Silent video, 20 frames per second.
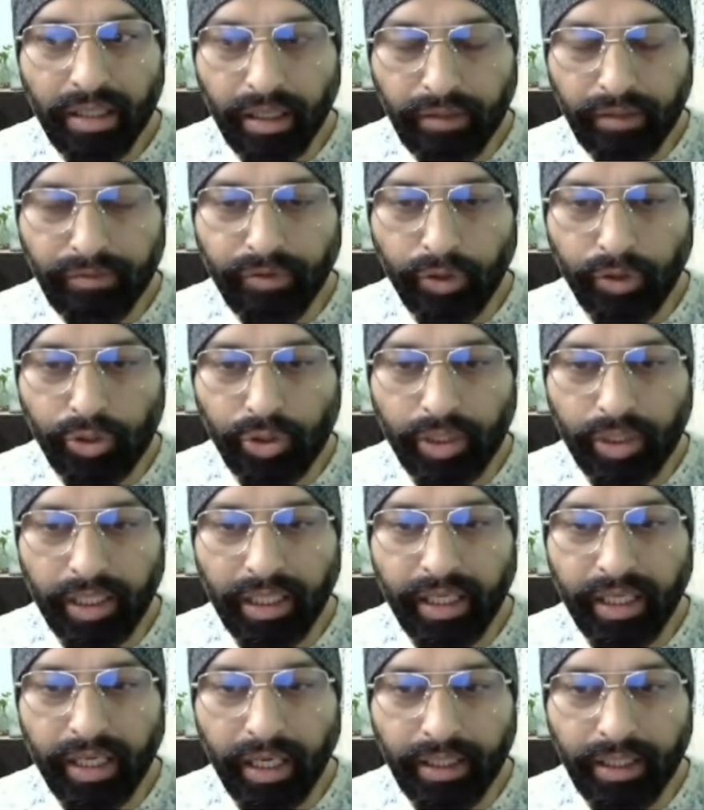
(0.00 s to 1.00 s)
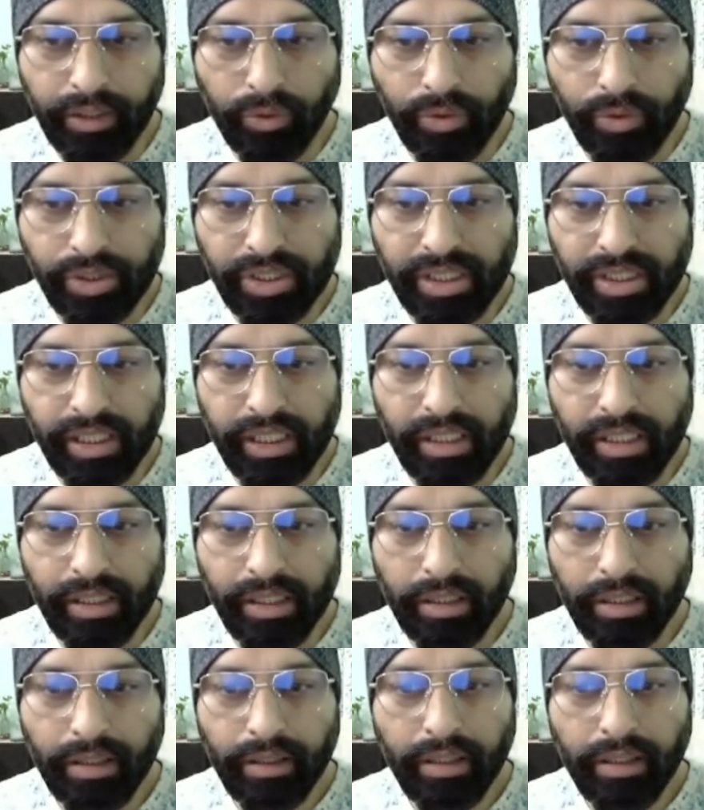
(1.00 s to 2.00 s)
unfortunately I don't see
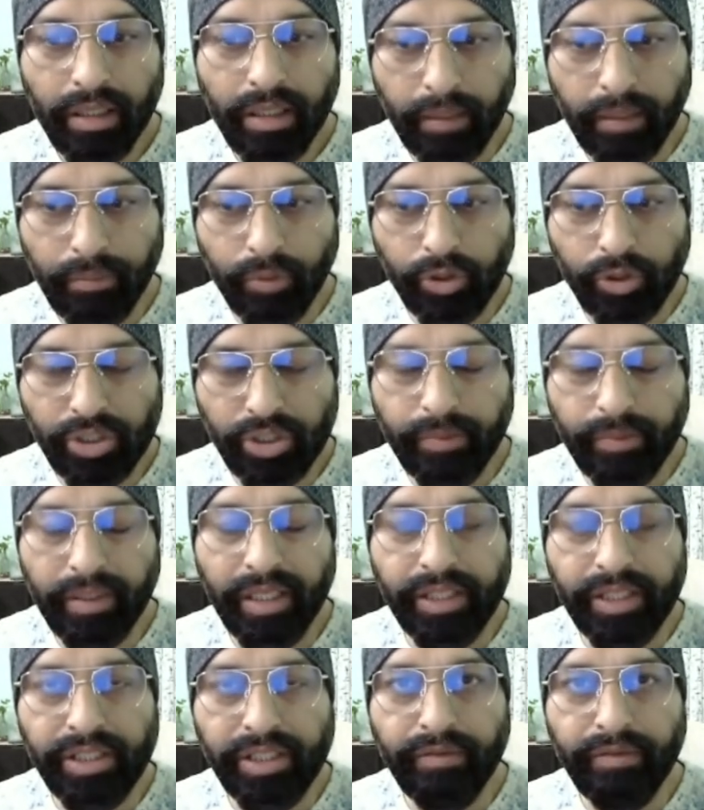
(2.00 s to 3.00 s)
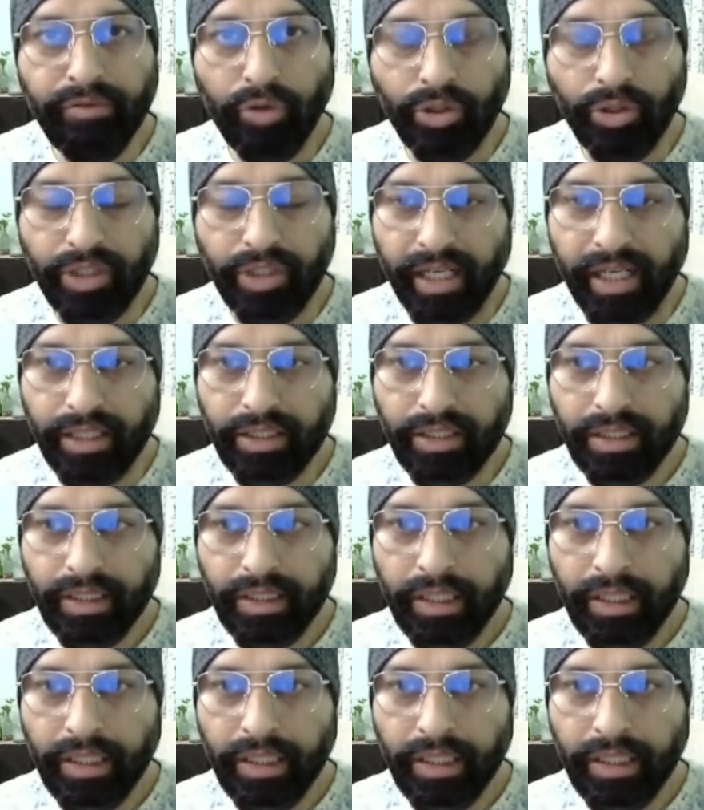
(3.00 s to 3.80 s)
a possibility for that.